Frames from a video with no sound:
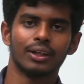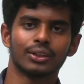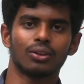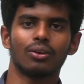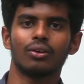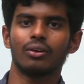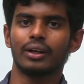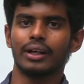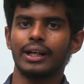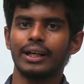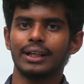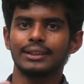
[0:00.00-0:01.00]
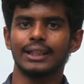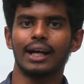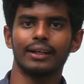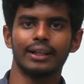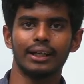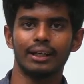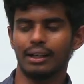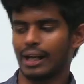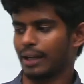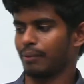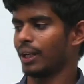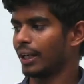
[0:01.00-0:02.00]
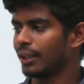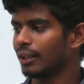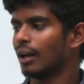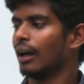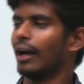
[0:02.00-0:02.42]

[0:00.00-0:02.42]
So reading NCERT line by line